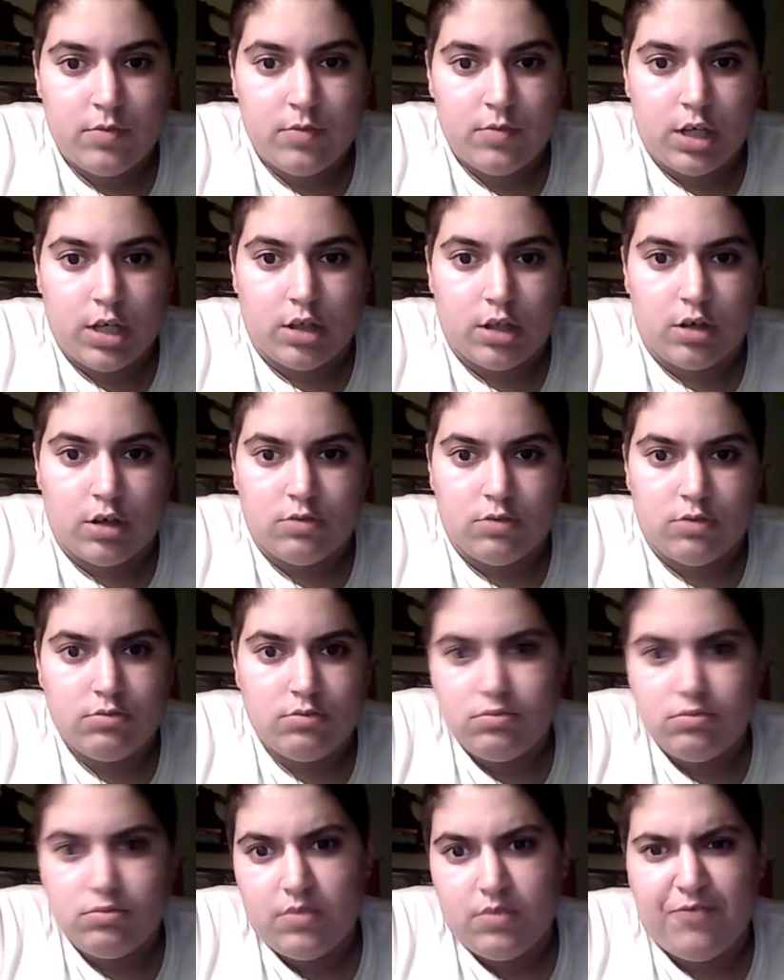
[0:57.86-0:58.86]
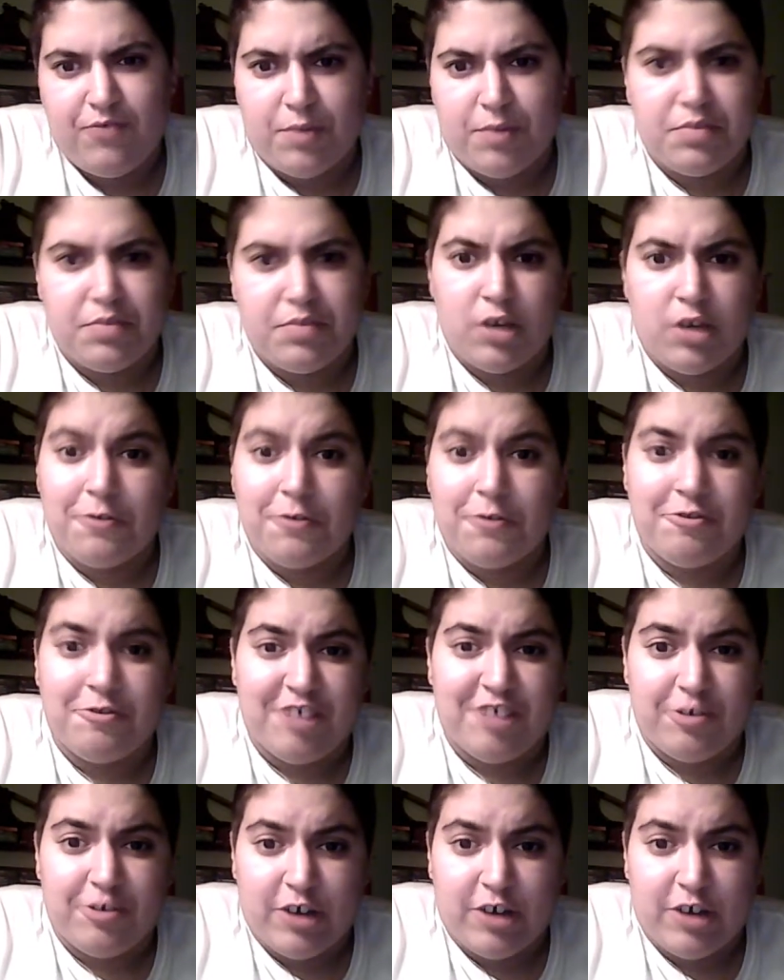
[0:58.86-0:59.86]
you know, from the older
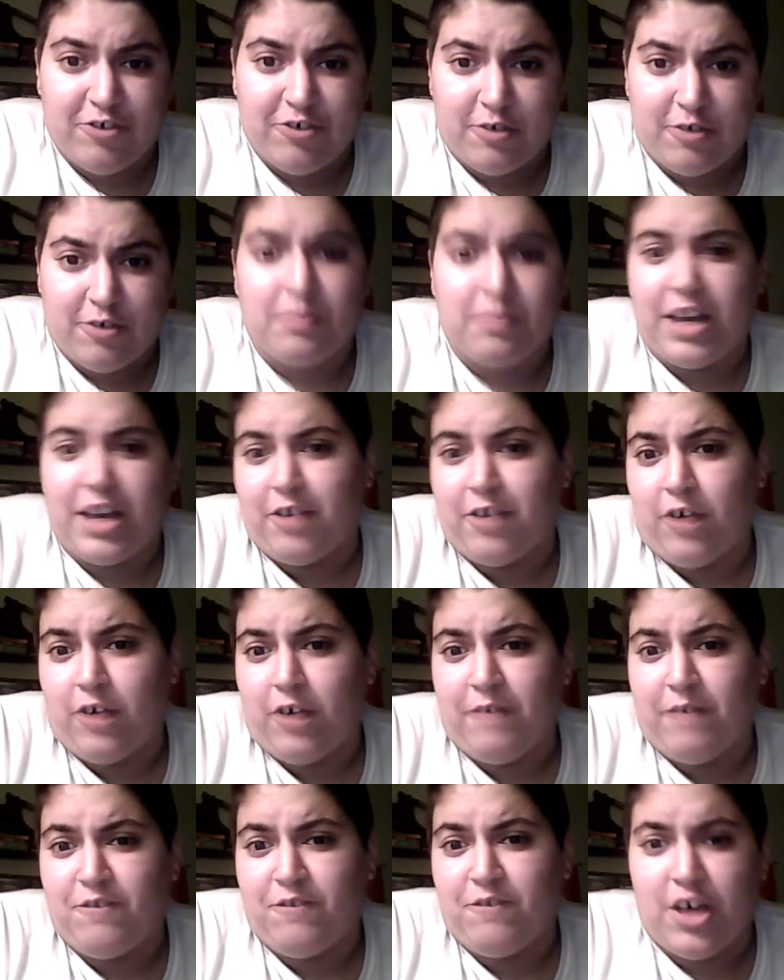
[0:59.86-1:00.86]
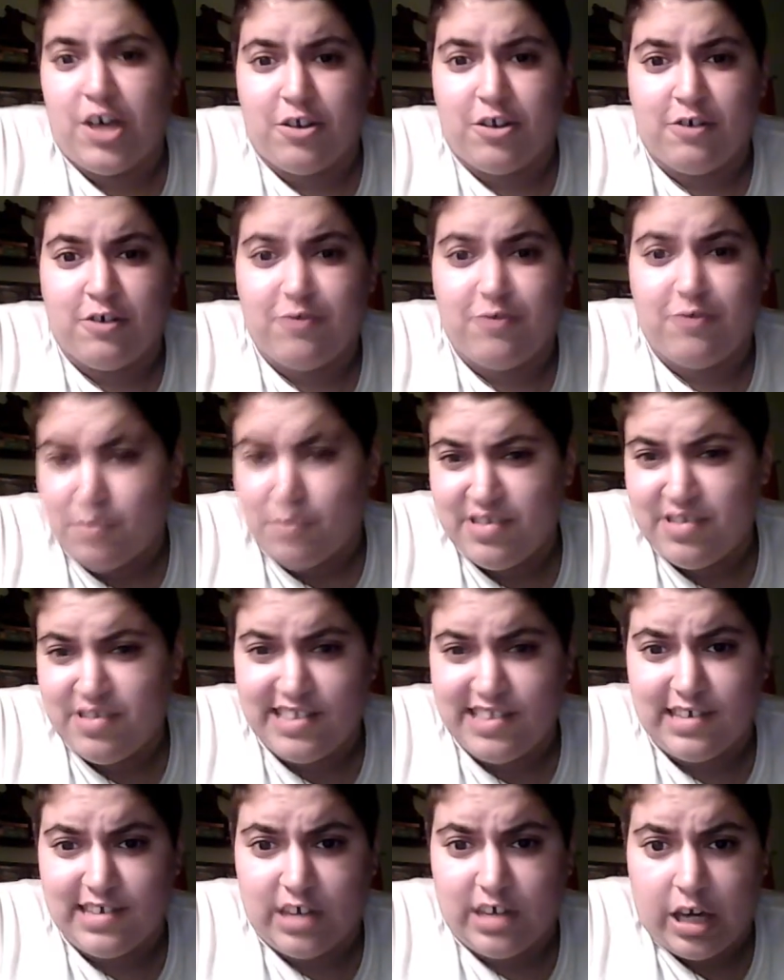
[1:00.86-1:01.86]
generation. My grandfather is from
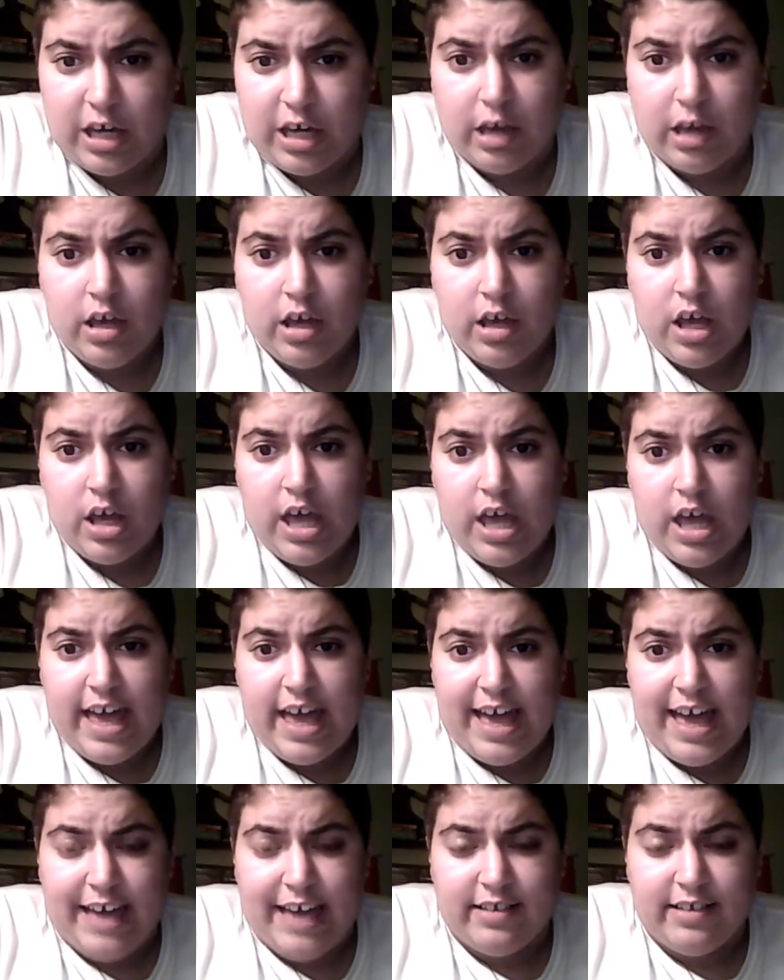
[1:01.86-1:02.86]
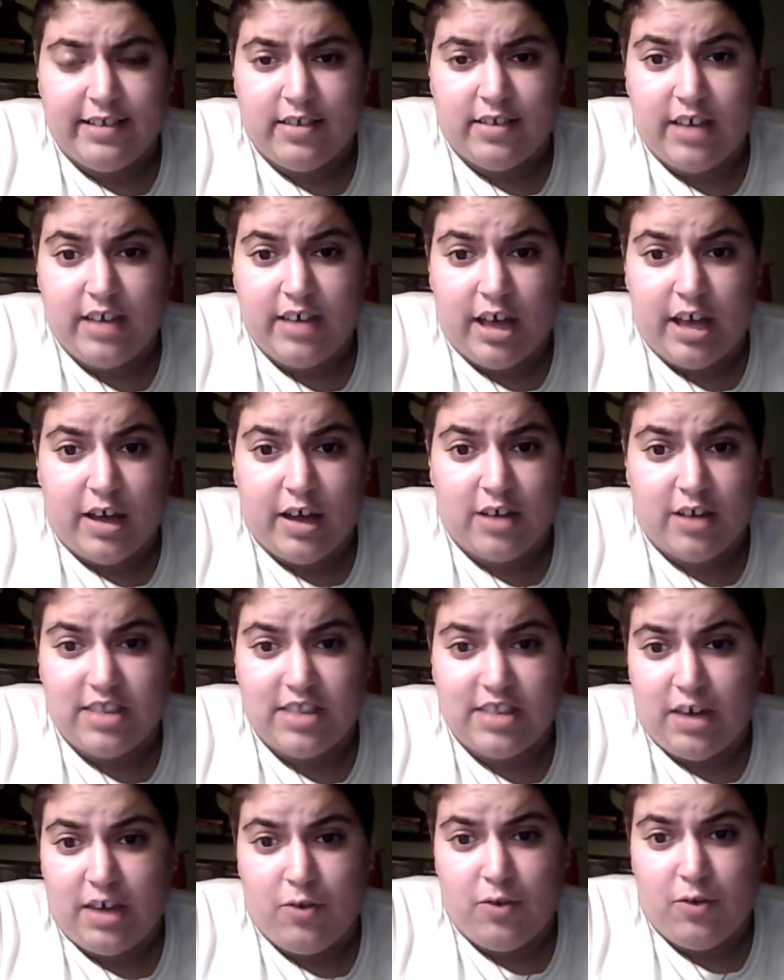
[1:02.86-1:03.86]
Sicily, and uh,
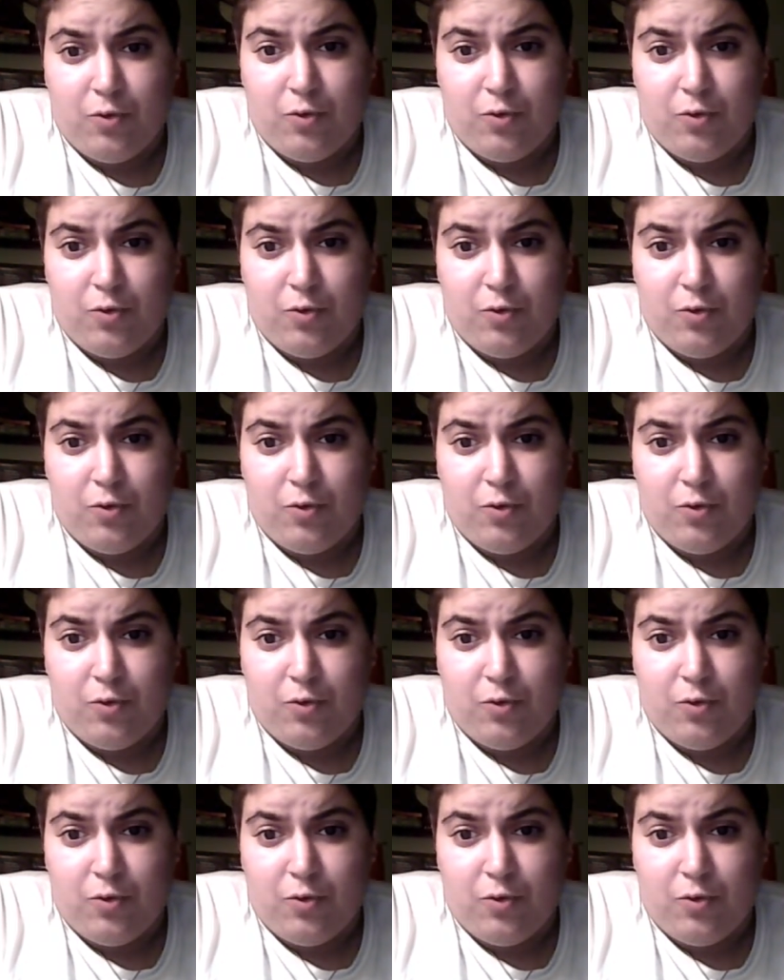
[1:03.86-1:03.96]
the,